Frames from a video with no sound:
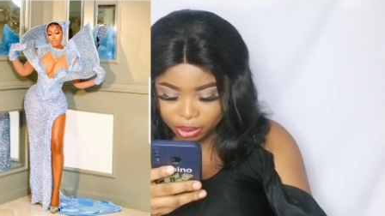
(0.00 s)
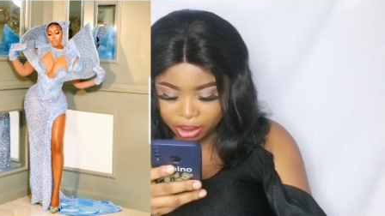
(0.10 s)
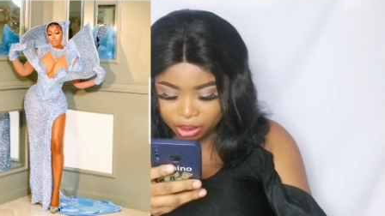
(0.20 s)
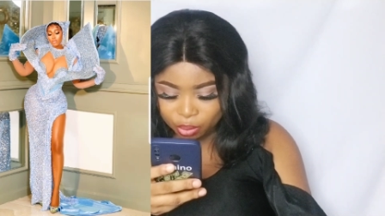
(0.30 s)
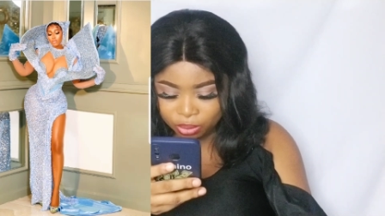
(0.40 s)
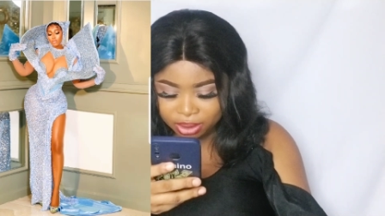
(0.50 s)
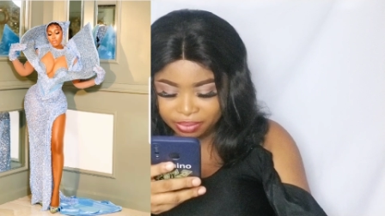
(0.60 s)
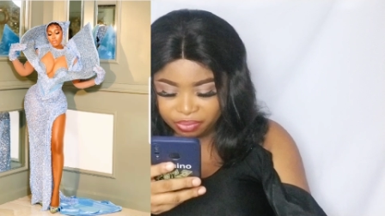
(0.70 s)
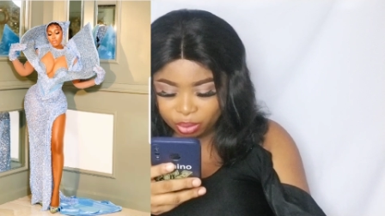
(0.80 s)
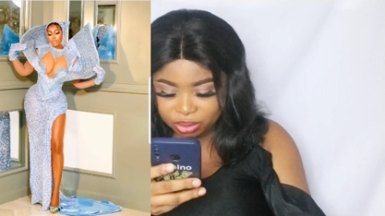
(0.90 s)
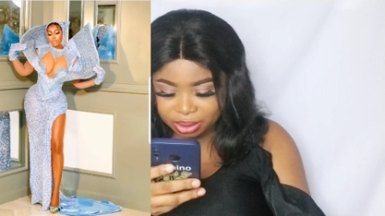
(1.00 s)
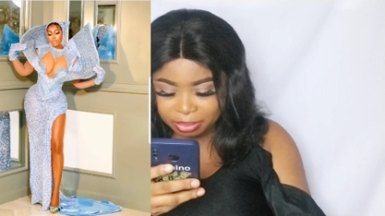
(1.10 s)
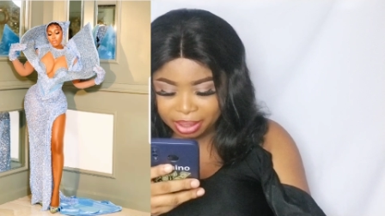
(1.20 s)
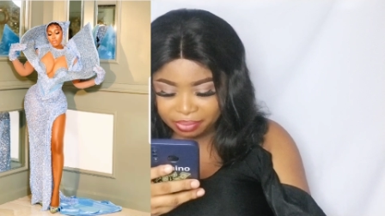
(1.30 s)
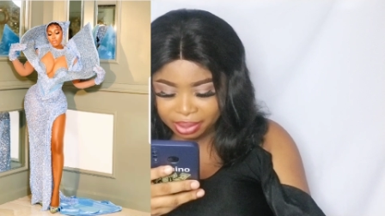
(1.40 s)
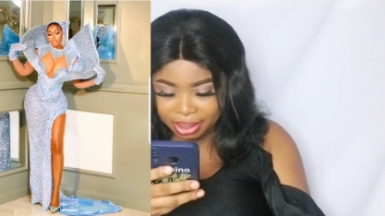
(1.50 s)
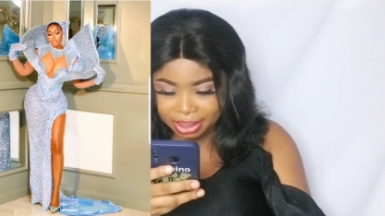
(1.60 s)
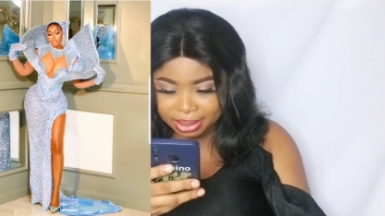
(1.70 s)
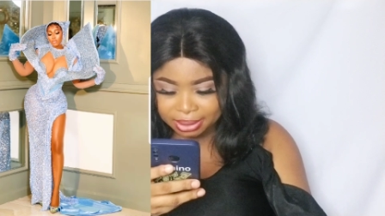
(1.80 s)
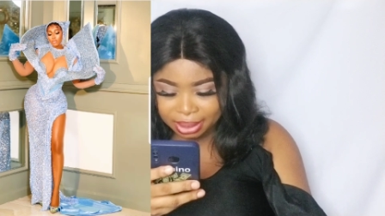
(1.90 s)
Okay, the only fault I'm having
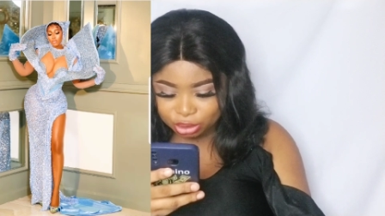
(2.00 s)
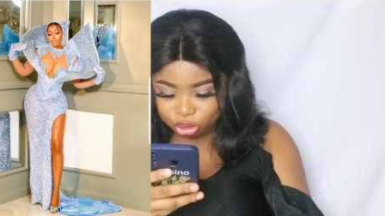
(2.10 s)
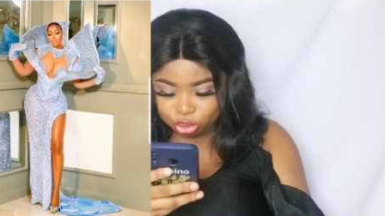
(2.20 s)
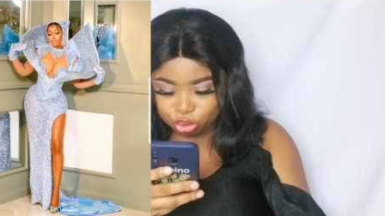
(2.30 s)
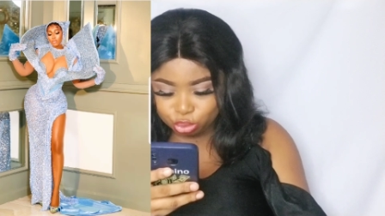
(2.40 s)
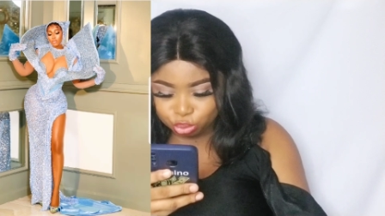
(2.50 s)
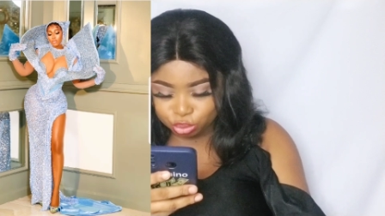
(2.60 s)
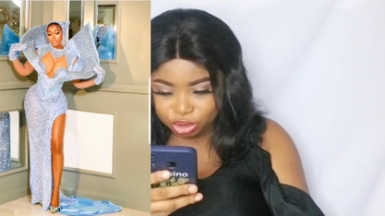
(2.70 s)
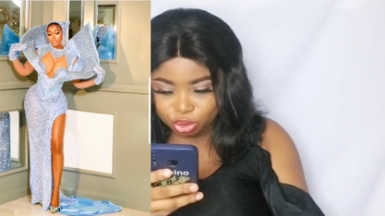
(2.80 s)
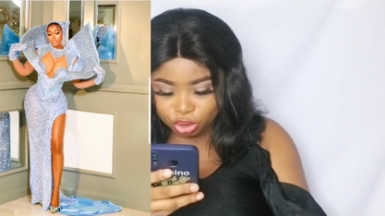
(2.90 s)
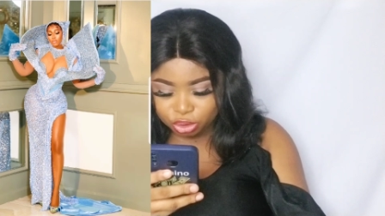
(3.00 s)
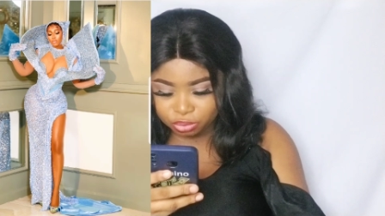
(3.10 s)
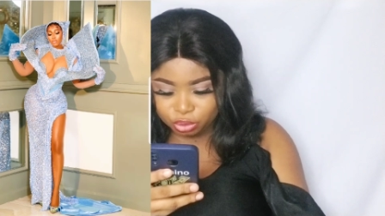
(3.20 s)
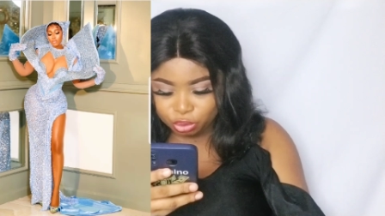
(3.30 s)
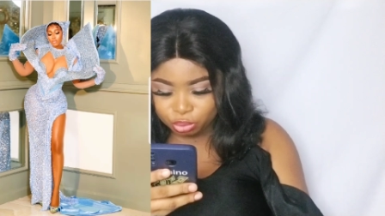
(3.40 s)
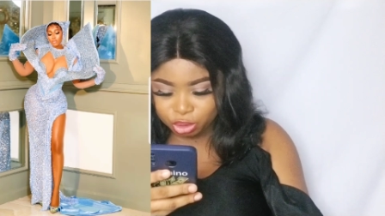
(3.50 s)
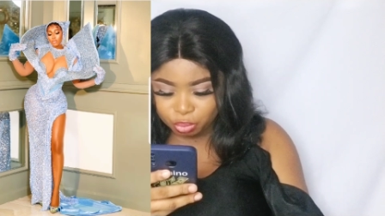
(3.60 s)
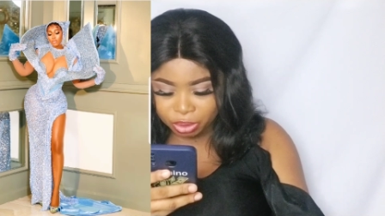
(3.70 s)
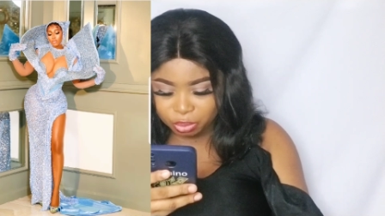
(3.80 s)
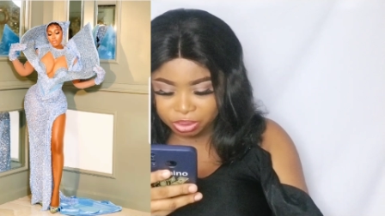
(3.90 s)
here is her shoe, the choice of shoe she
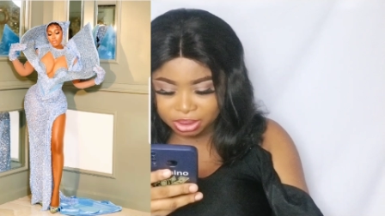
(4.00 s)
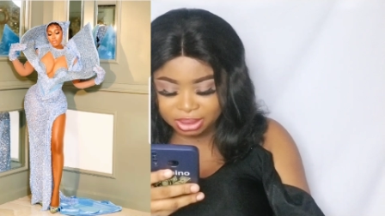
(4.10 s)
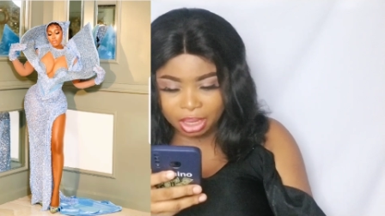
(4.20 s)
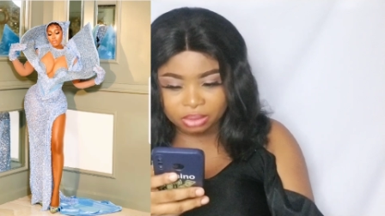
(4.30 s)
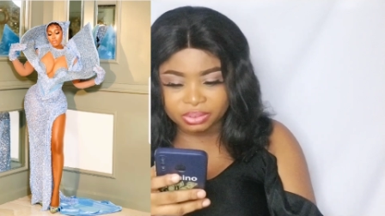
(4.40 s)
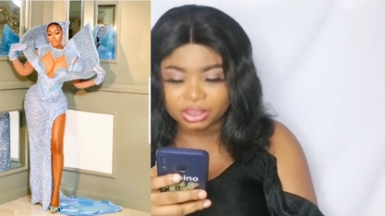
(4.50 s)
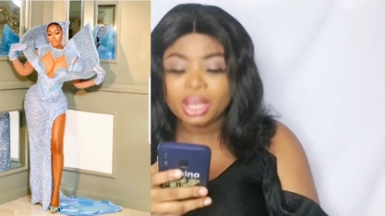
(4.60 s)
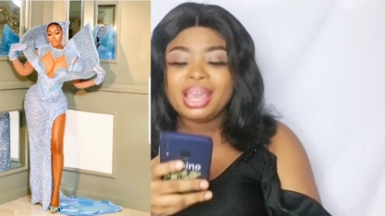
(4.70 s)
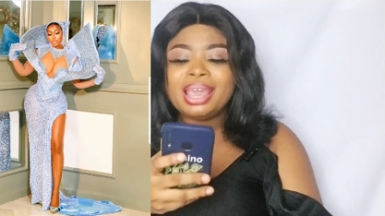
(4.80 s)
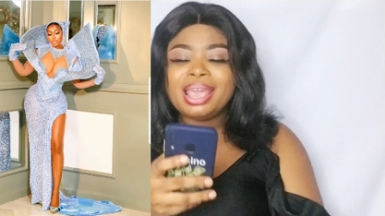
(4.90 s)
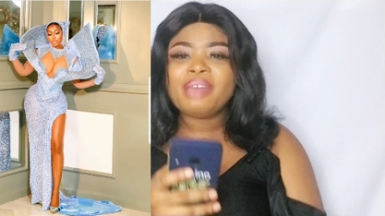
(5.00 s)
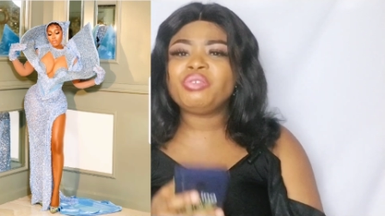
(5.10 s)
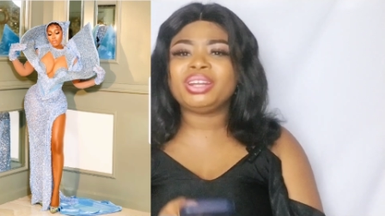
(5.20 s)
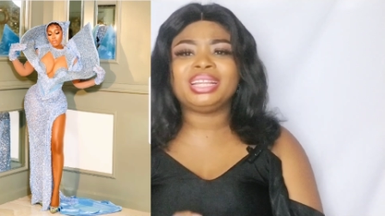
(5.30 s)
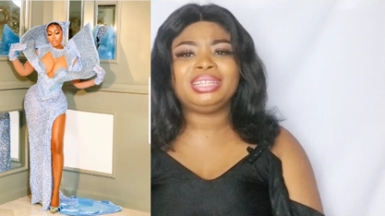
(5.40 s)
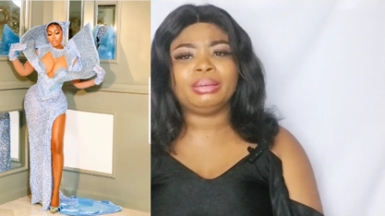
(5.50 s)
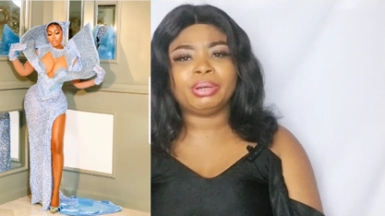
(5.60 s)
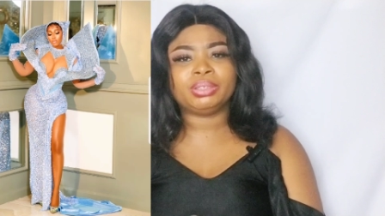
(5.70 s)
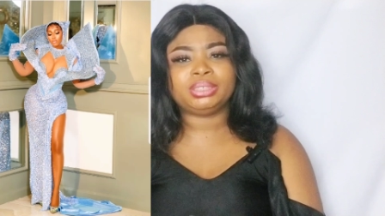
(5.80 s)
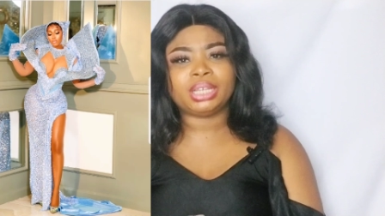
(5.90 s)
went with this outfit. Every other thing
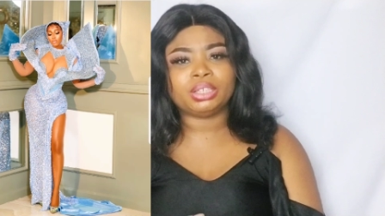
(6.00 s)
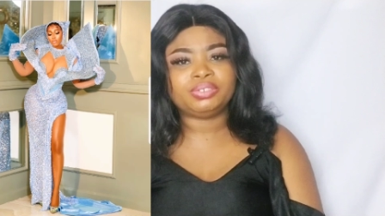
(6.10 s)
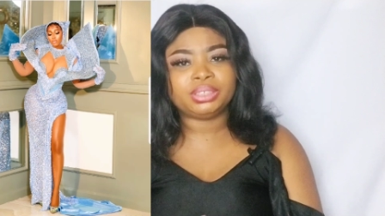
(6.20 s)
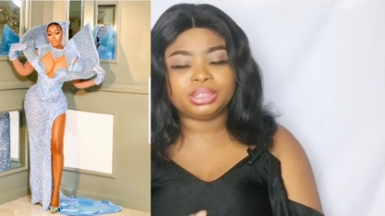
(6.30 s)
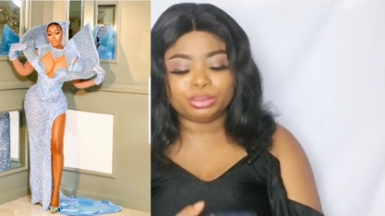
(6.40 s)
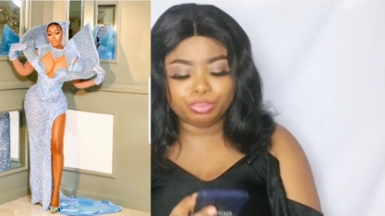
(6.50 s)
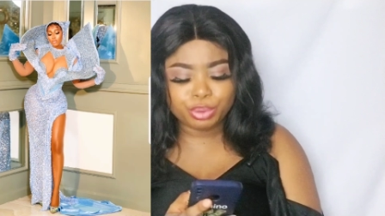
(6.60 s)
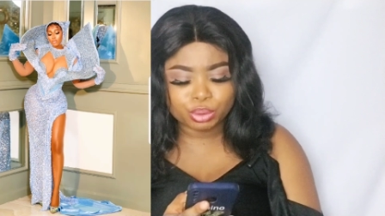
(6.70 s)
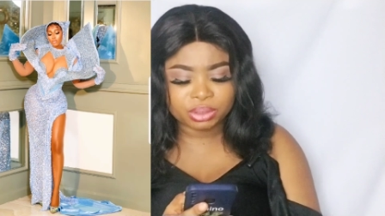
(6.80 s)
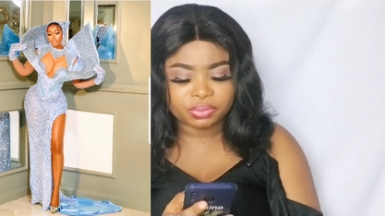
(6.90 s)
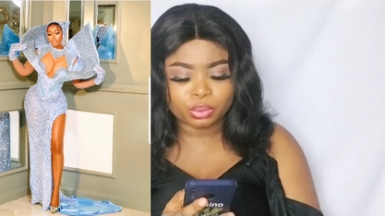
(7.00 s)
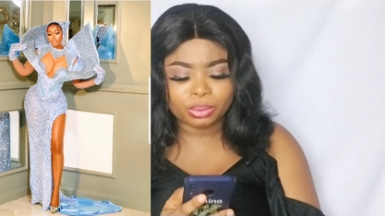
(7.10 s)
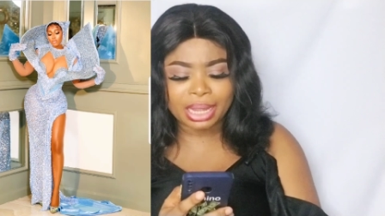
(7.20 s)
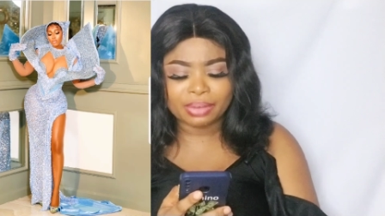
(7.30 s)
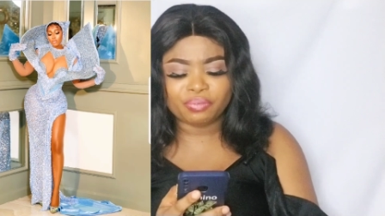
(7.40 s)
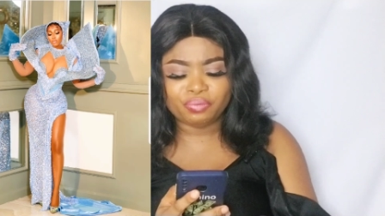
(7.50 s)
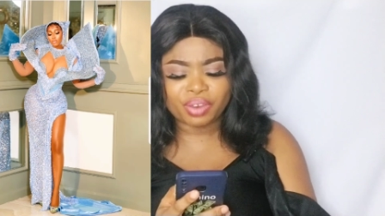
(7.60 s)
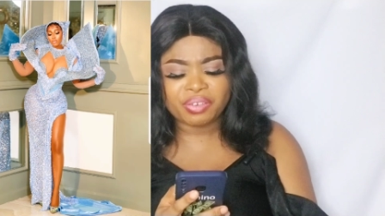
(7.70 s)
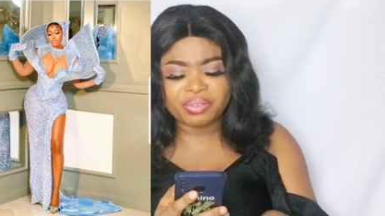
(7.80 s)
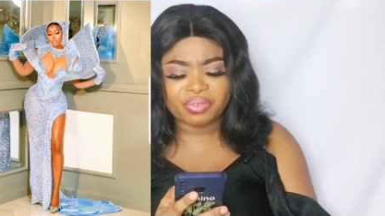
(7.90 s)
about this outfit is beautiful, like
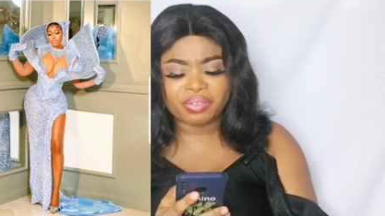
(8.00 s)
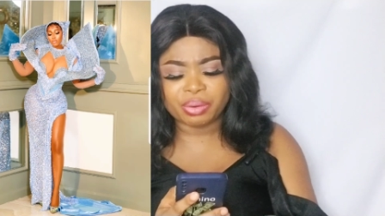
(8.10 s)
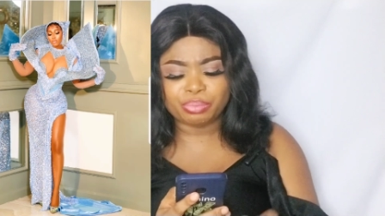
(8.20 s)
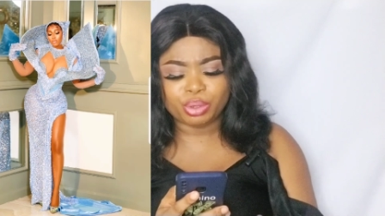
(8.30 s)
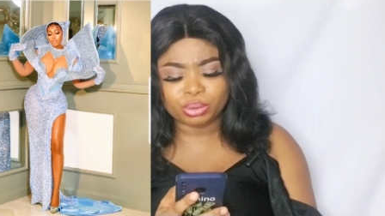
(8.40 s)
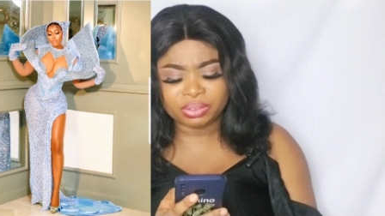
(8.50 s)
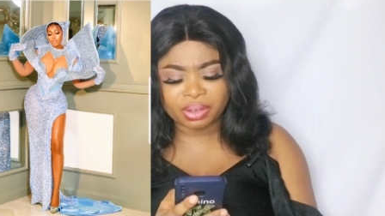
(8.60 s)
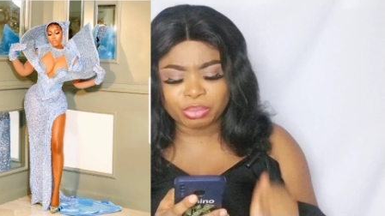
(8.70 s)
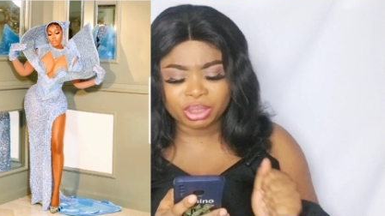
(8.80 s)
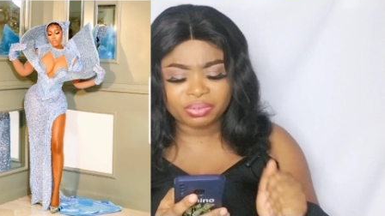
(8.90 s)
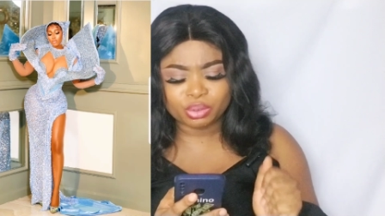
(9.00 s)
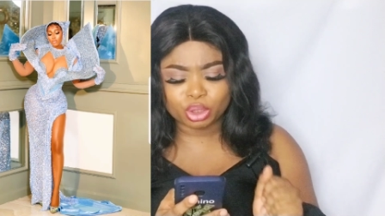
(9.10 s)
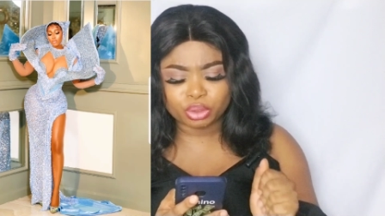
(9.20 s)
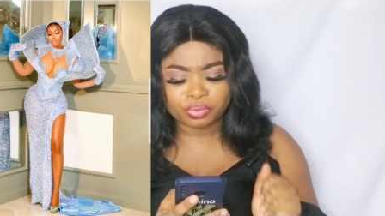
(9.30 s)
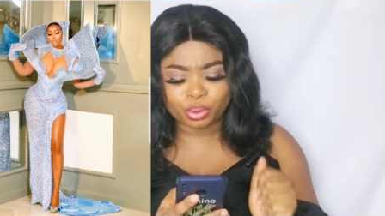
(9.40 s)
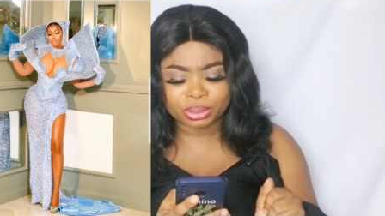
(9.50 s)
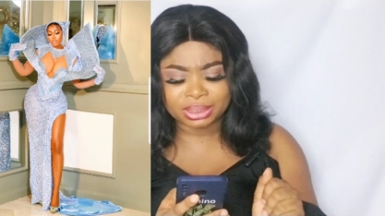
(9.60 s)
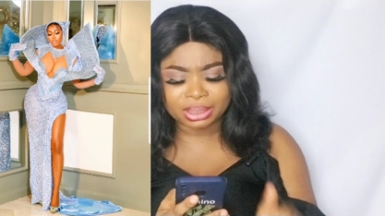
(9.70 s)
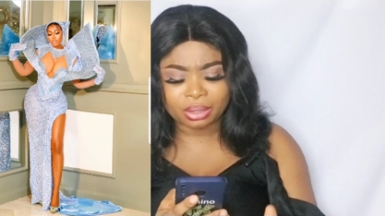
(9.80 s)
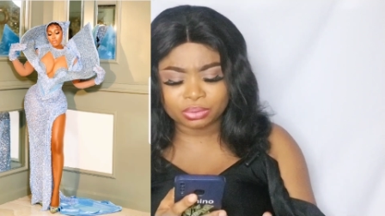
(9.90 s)
very, very beautiful. I'm not even going to fault
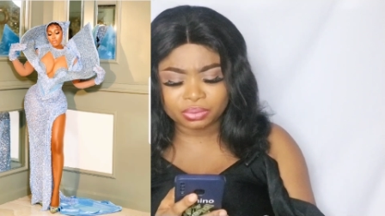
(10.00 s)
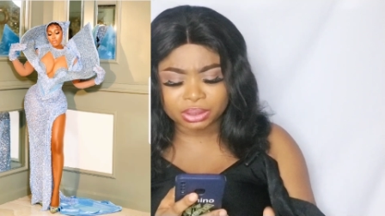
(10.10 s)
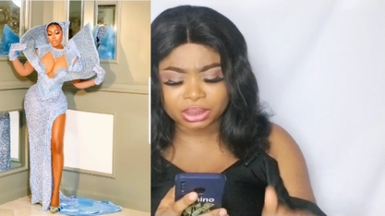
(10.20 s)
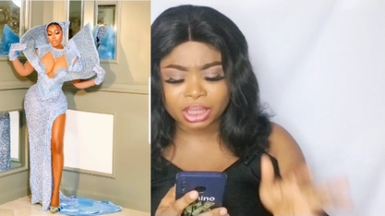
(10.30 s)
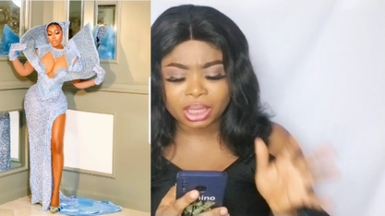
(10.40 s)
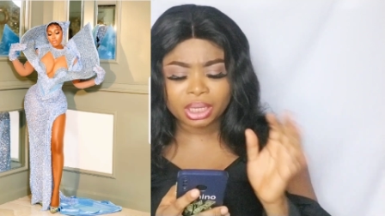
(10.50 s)
this outfit.